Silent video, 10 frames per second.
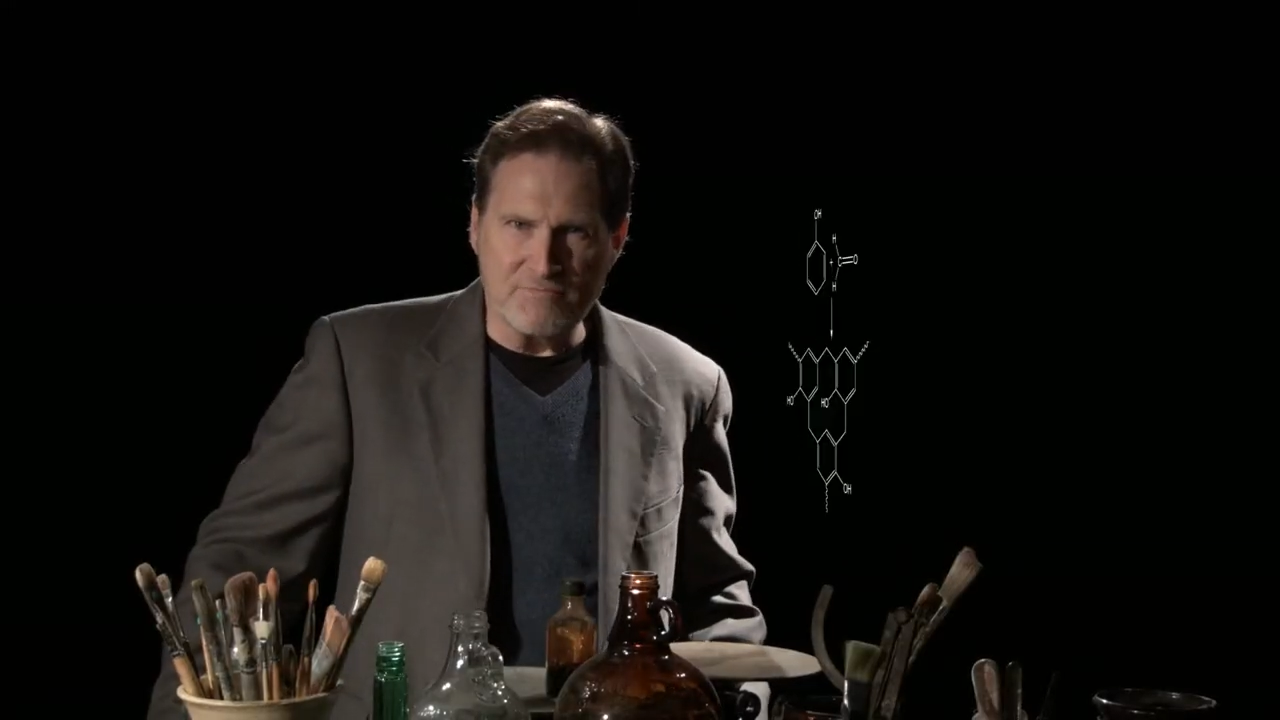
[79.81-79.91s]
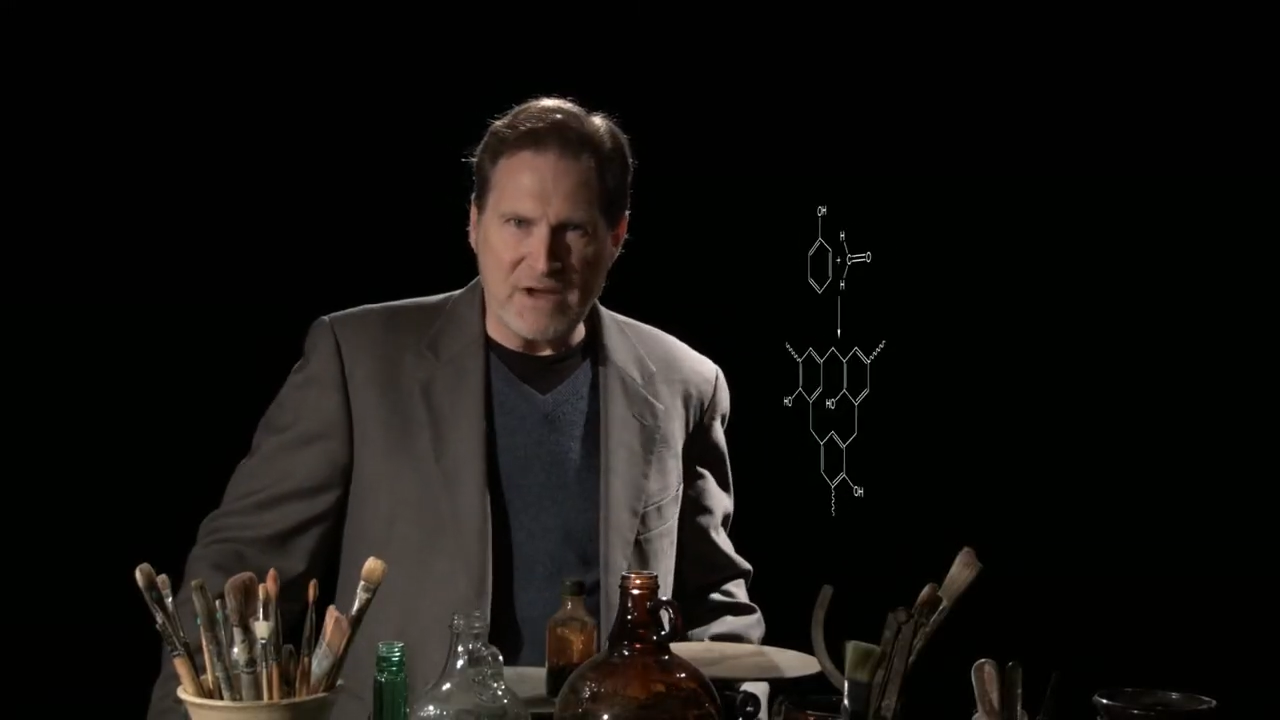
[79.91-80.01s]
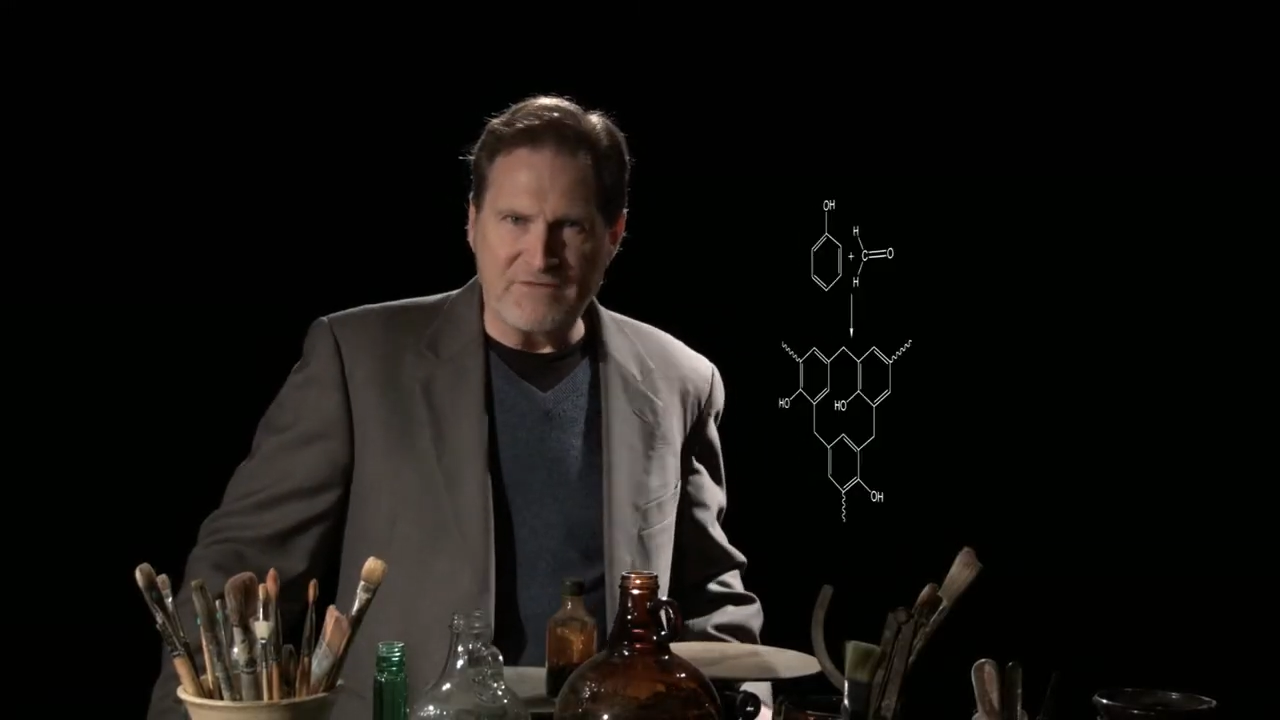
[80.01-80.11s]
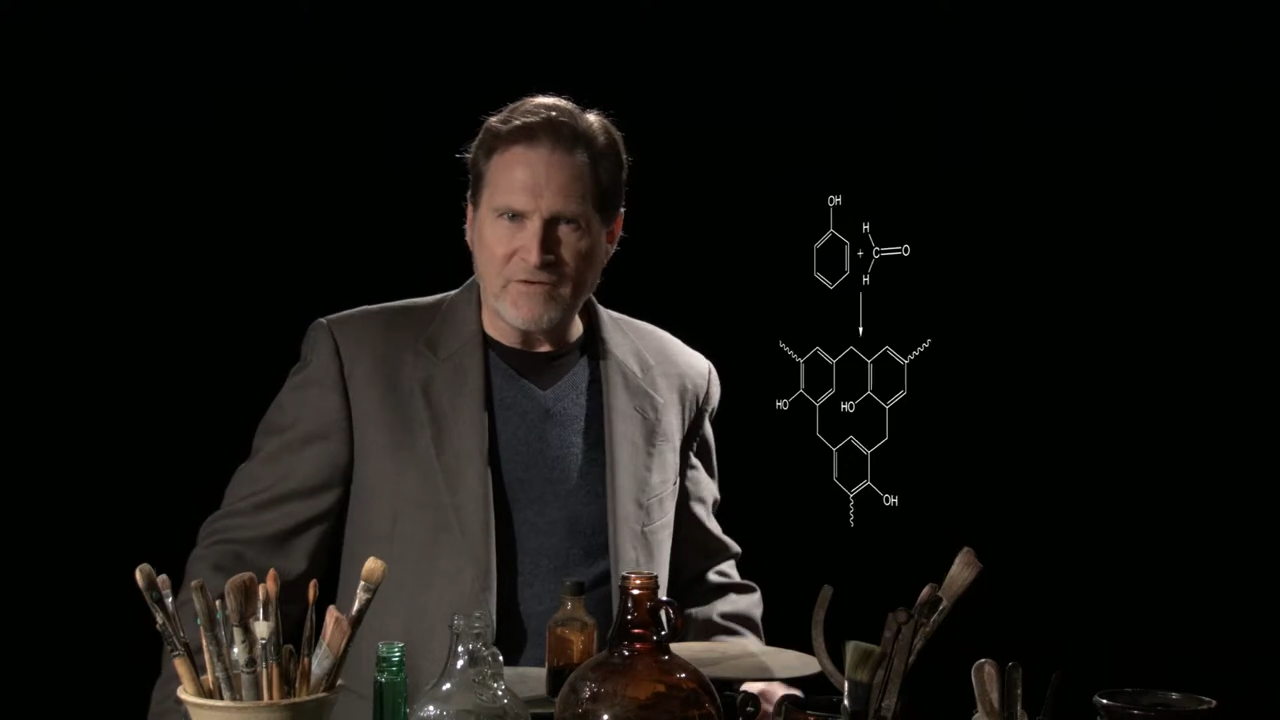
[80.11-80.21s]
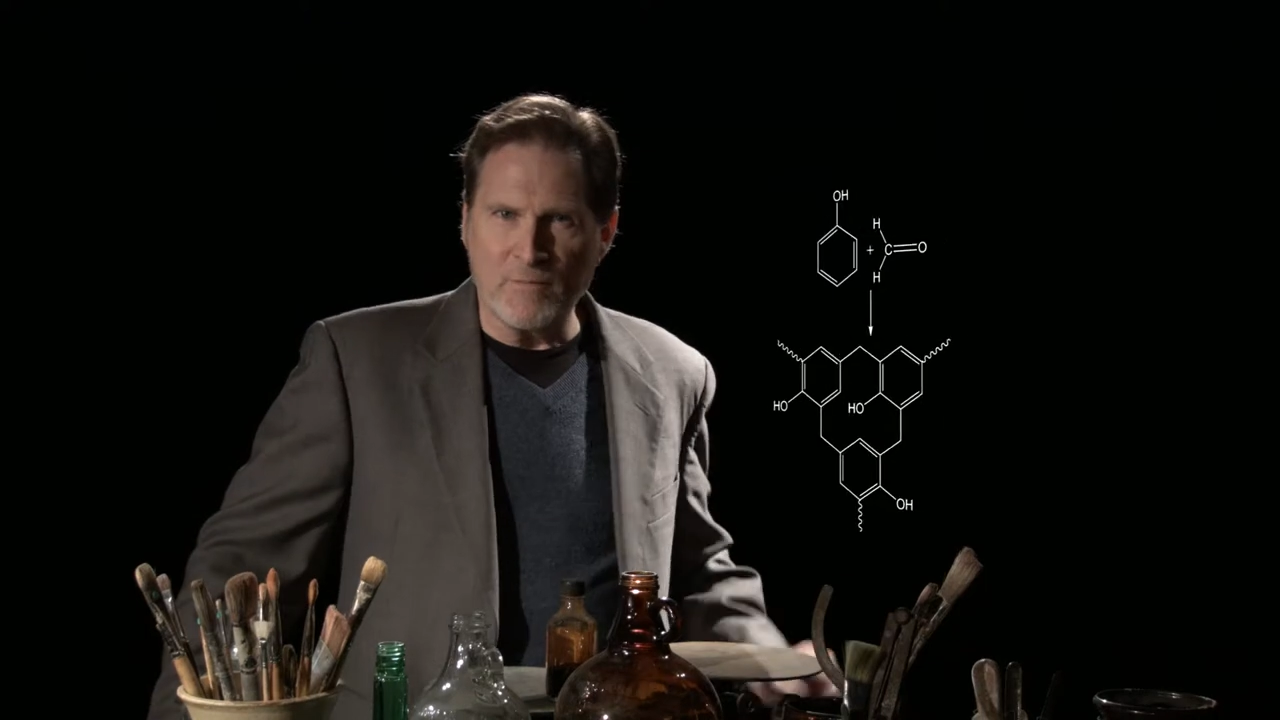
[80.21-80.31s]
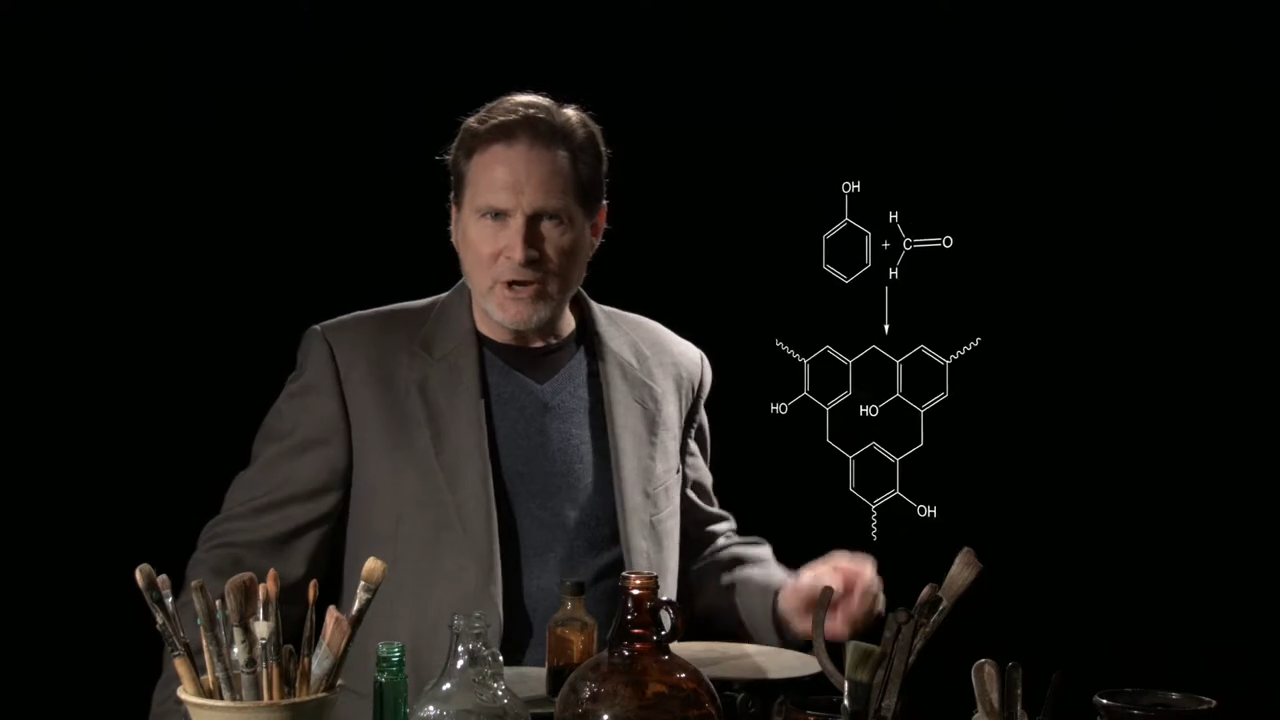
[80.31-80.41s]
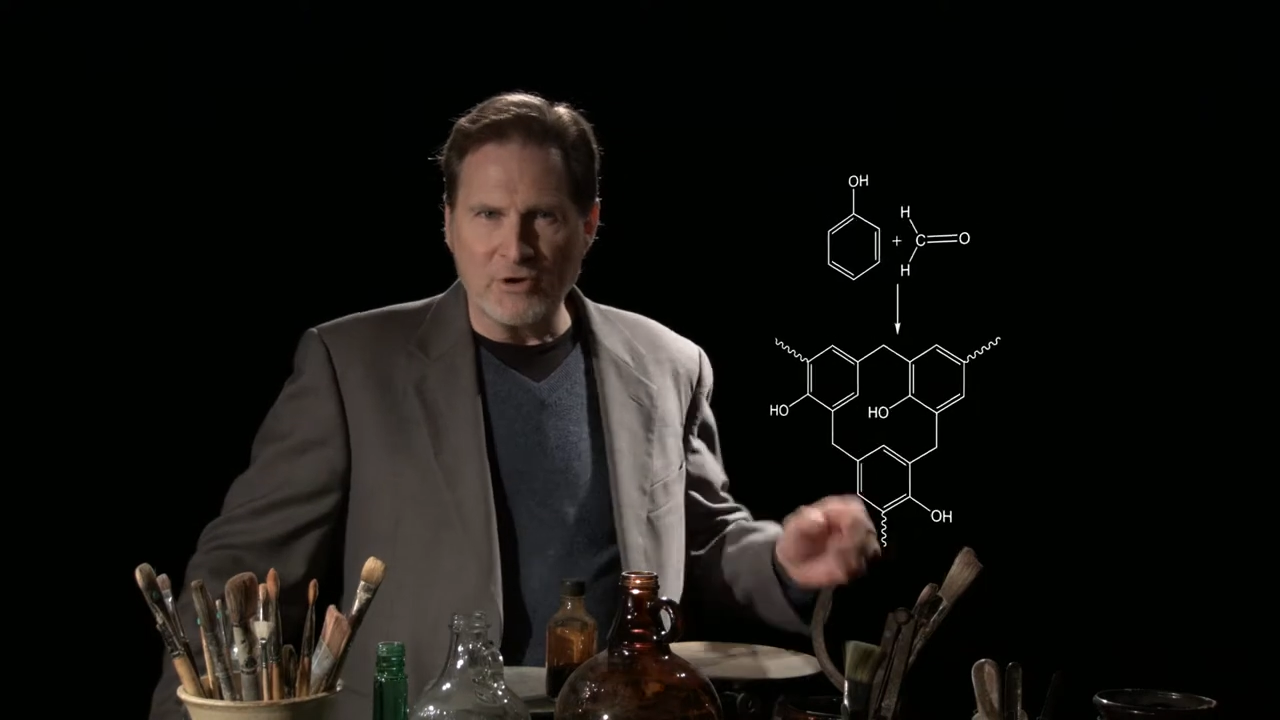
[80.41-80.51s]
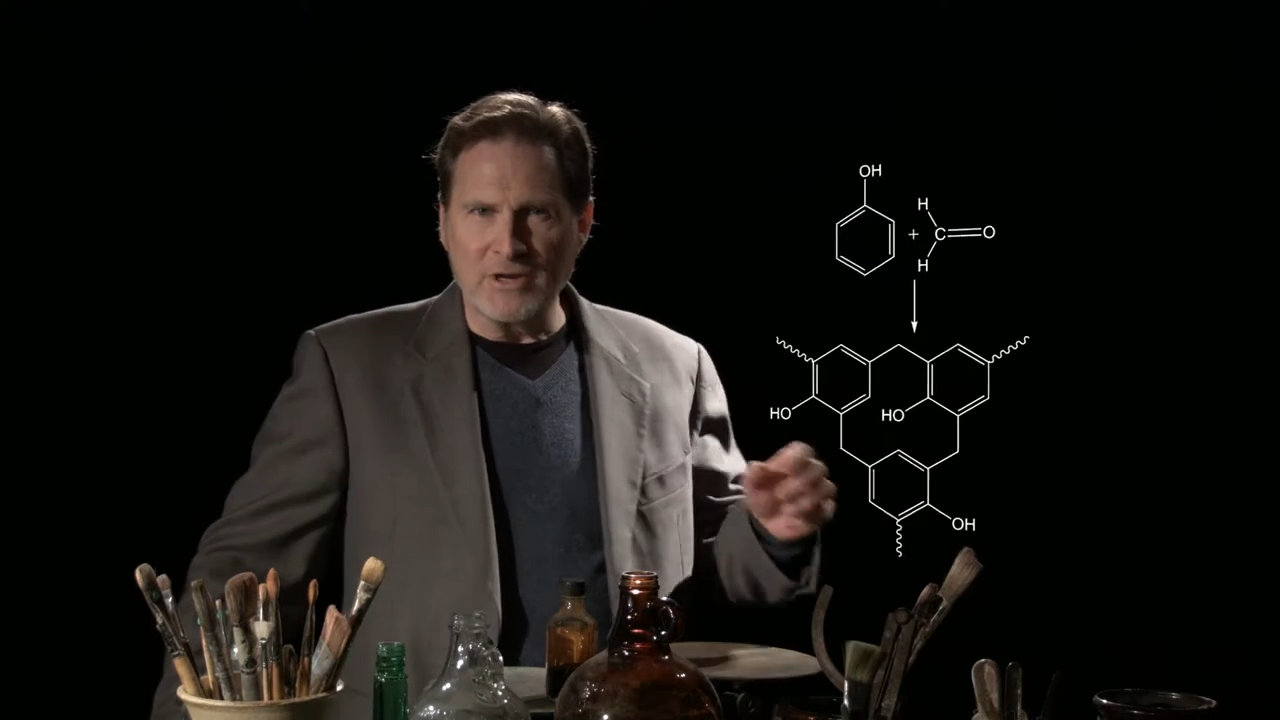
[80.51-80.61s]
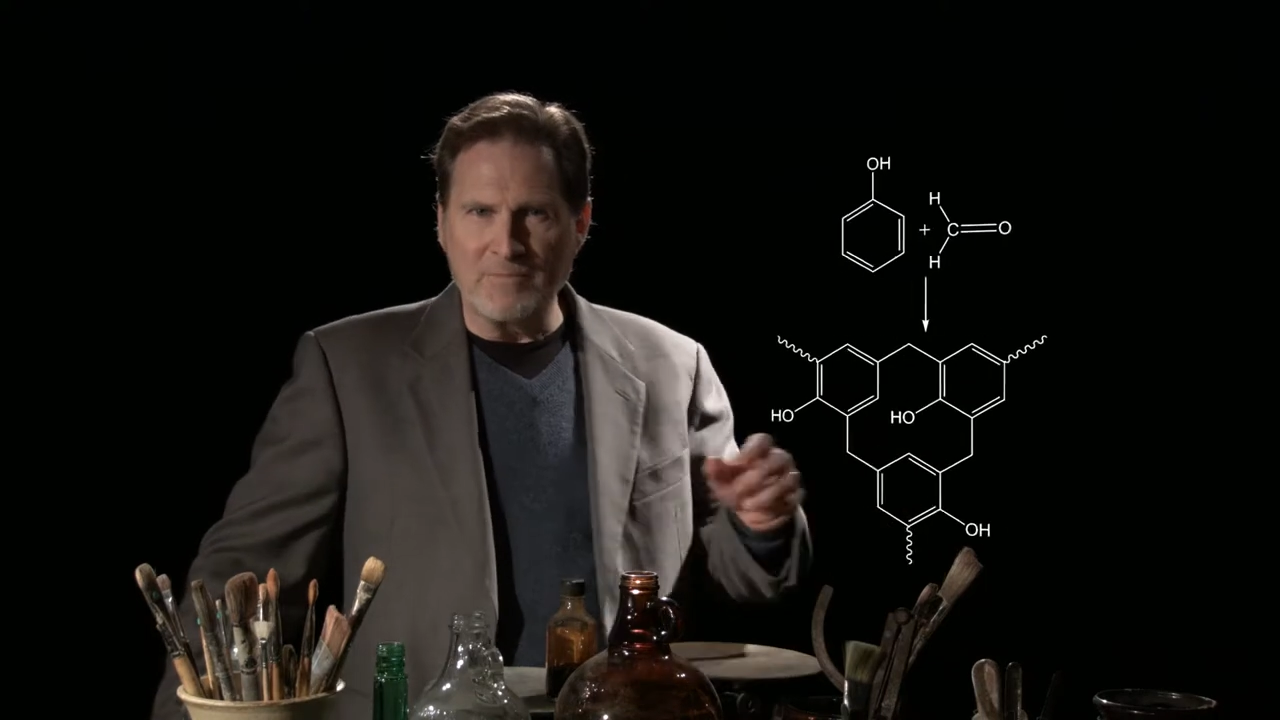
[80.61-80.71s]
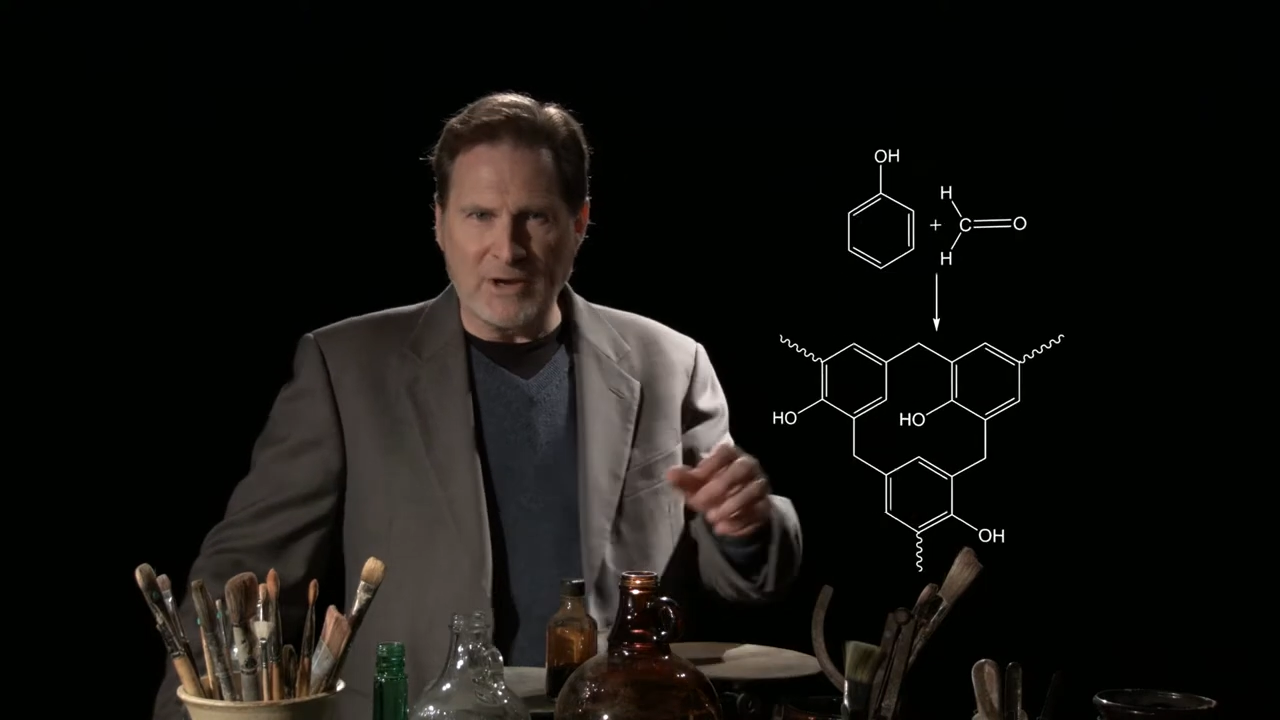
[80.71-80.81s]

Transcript: made from an early